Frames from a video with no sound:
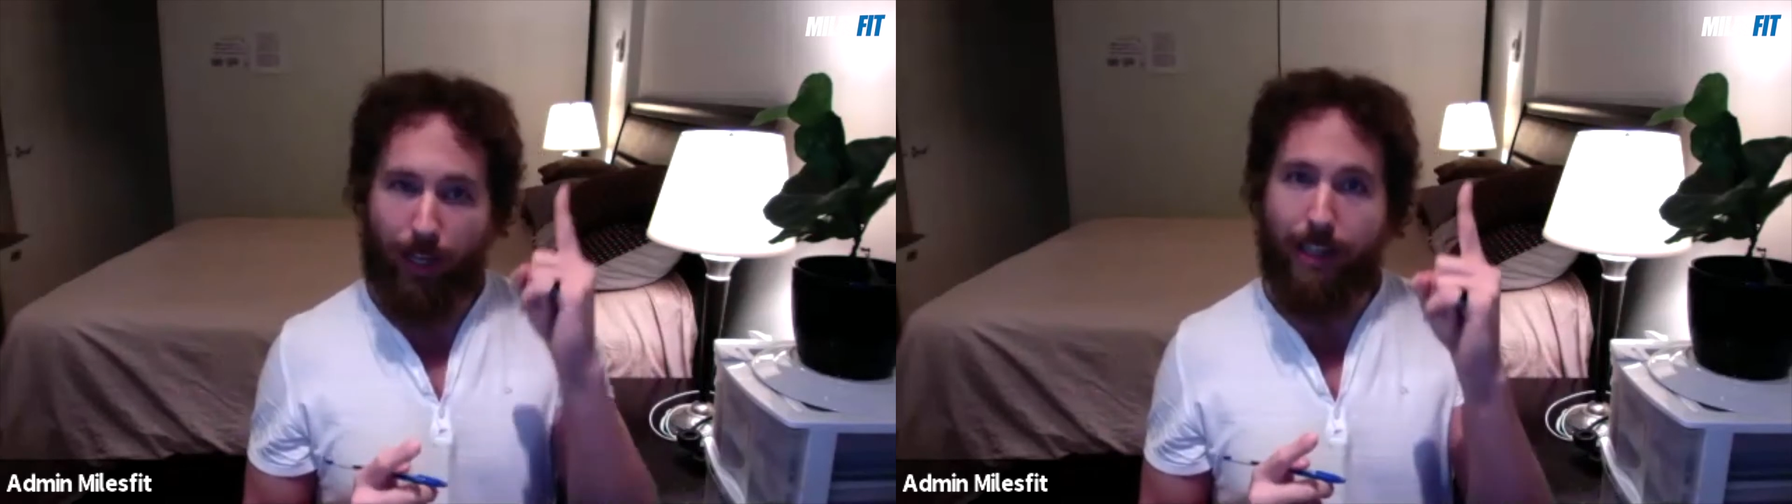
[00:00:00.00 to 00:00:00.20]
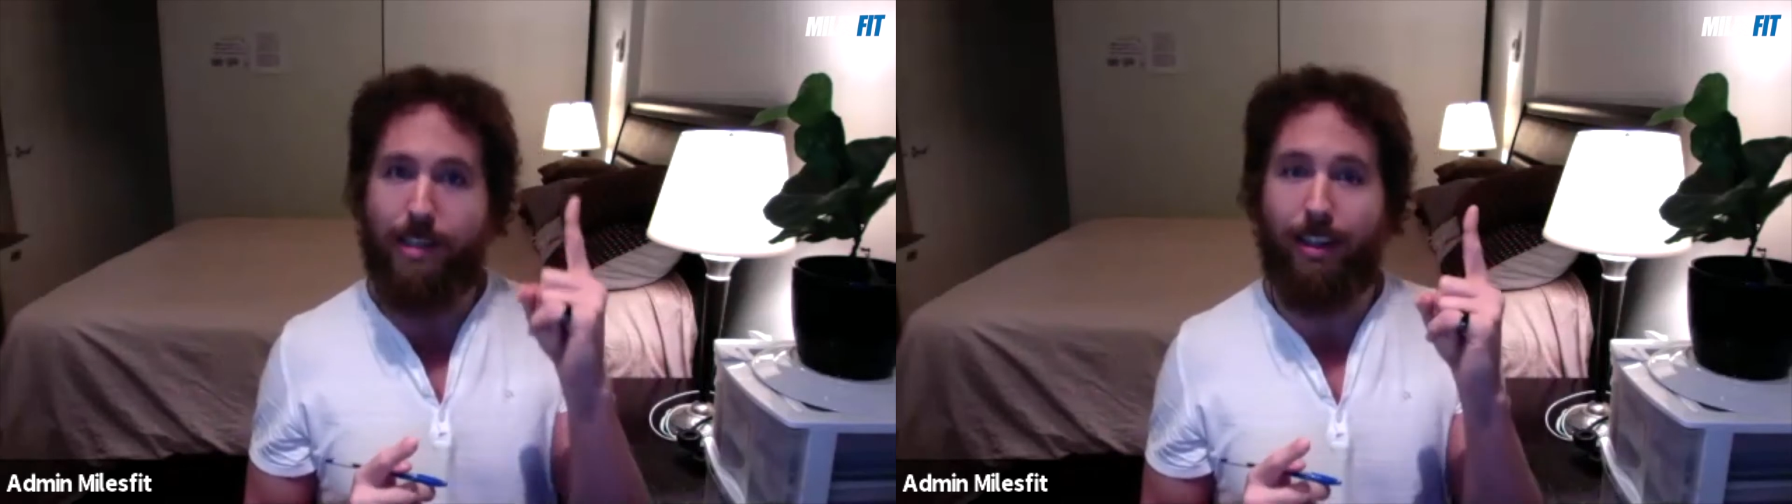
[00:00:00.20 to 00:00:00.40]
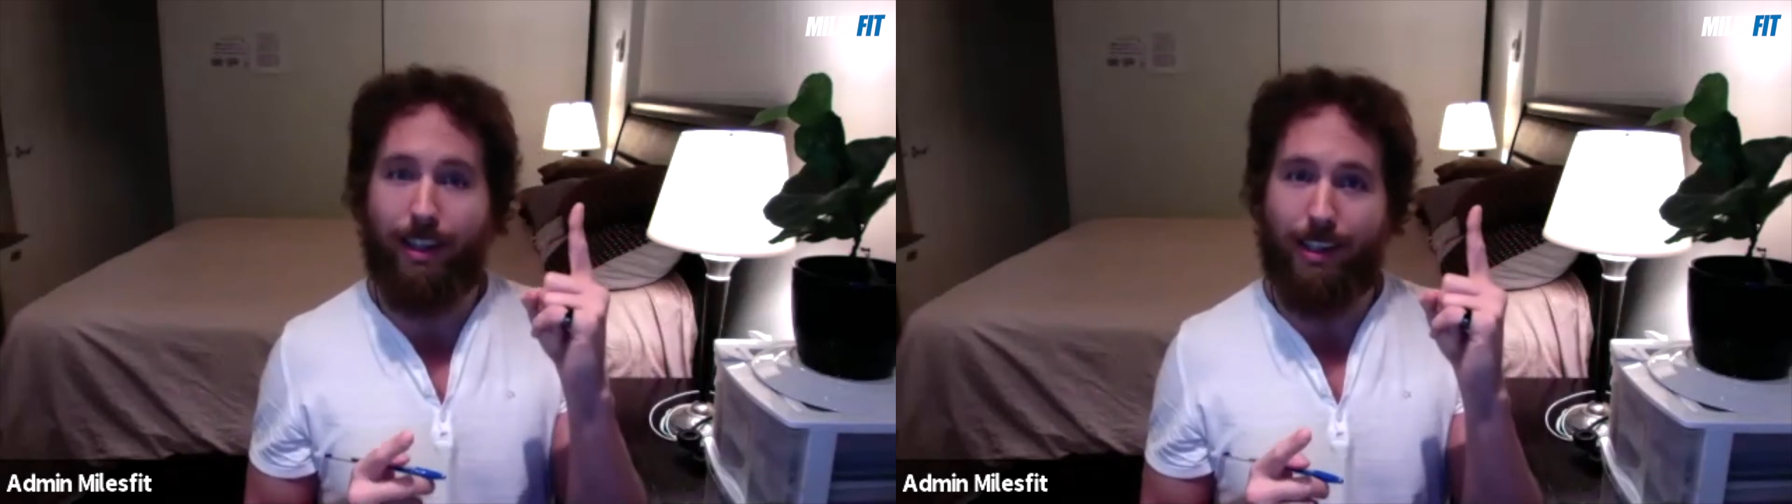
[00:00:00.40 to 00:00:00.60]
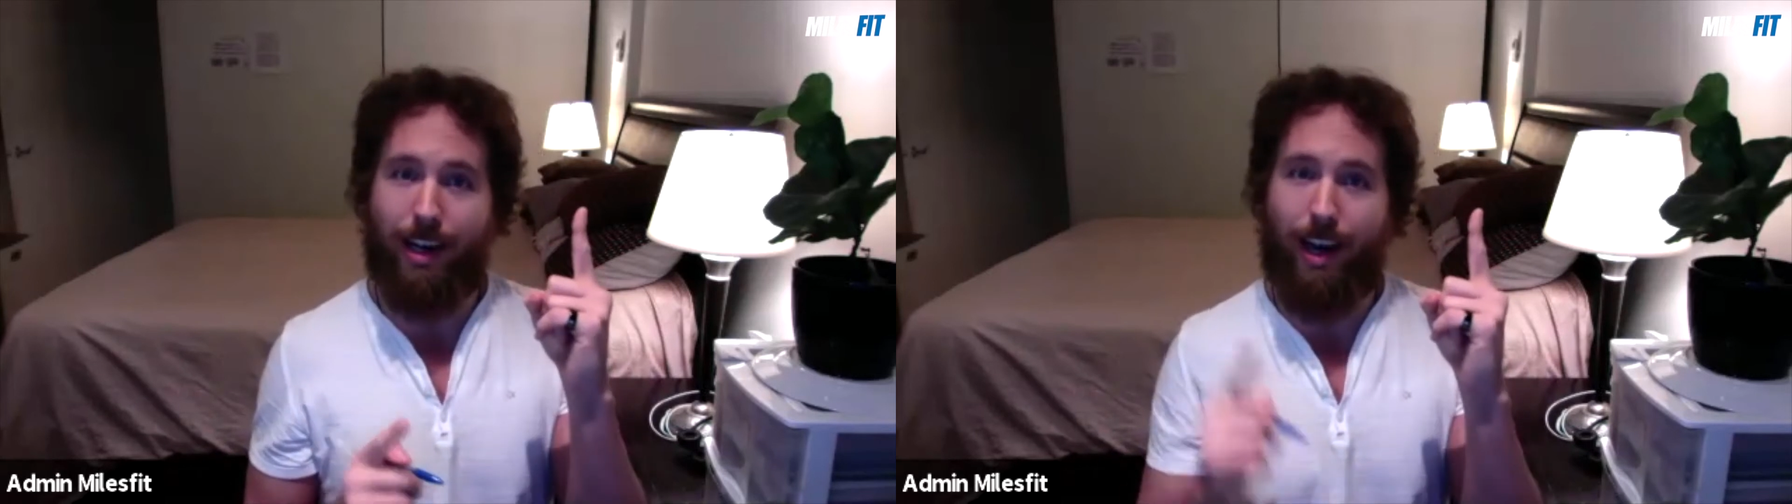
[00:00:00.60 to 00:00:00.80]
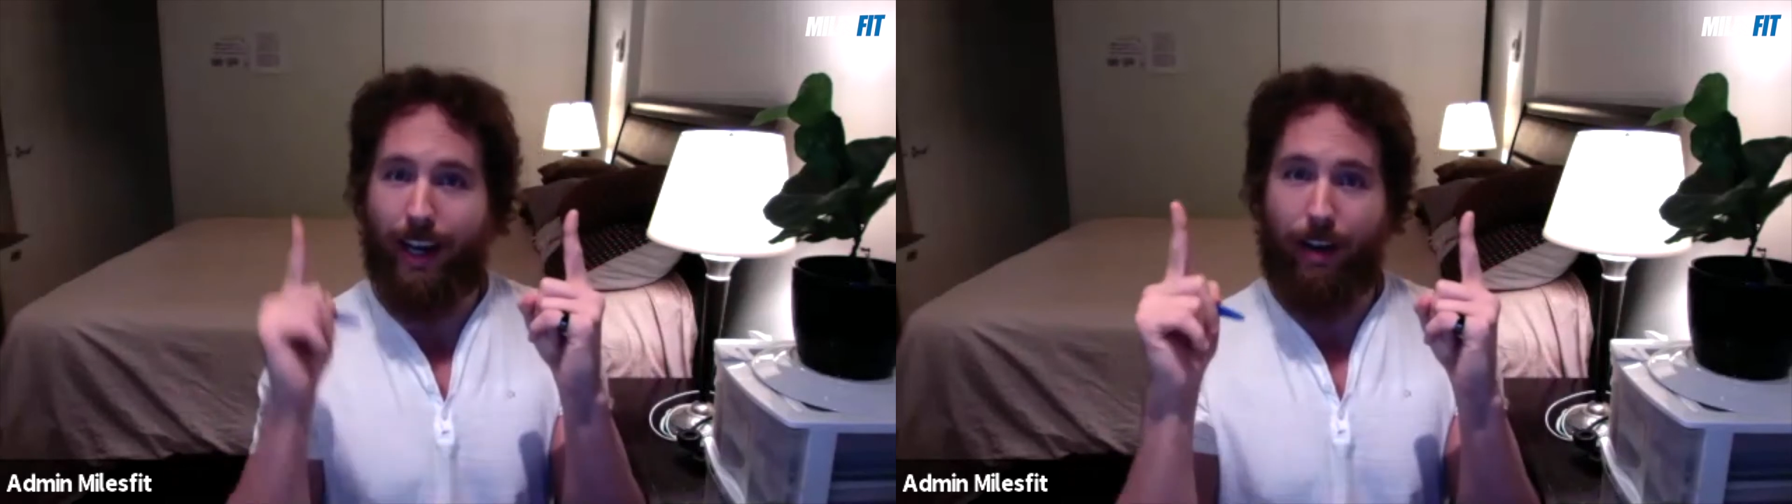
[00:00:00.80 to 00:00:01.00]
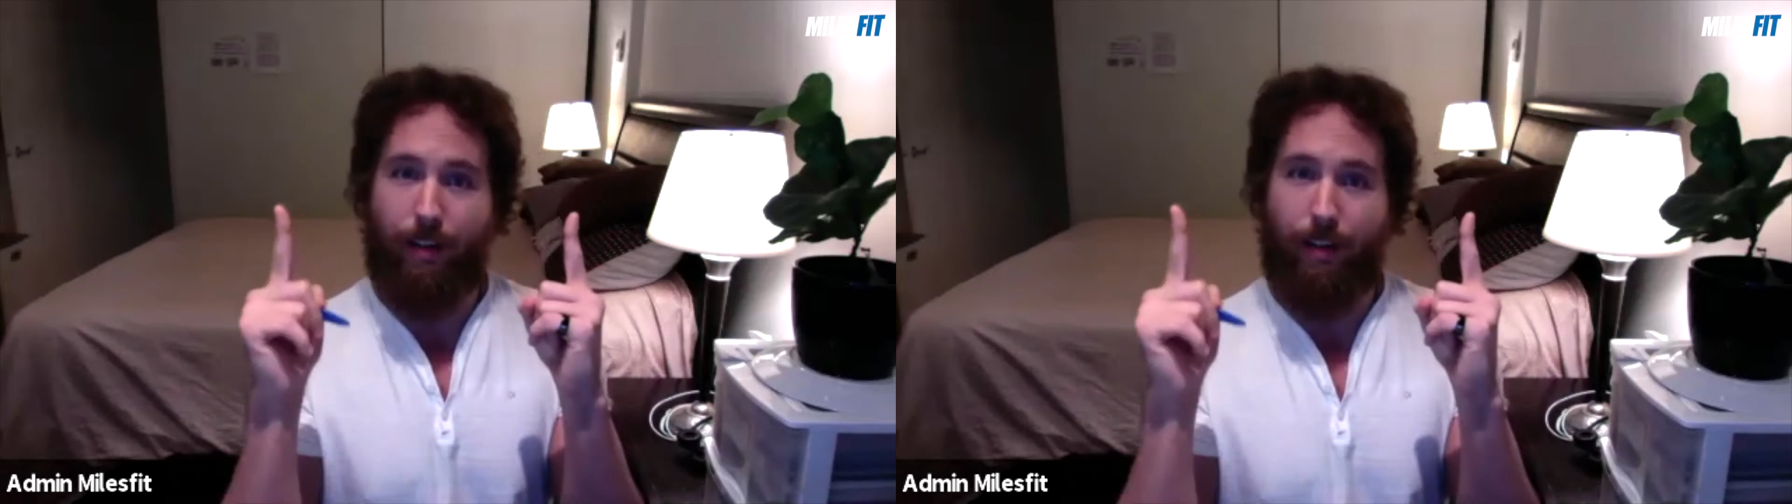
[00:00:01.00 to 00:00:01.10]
insulin is high and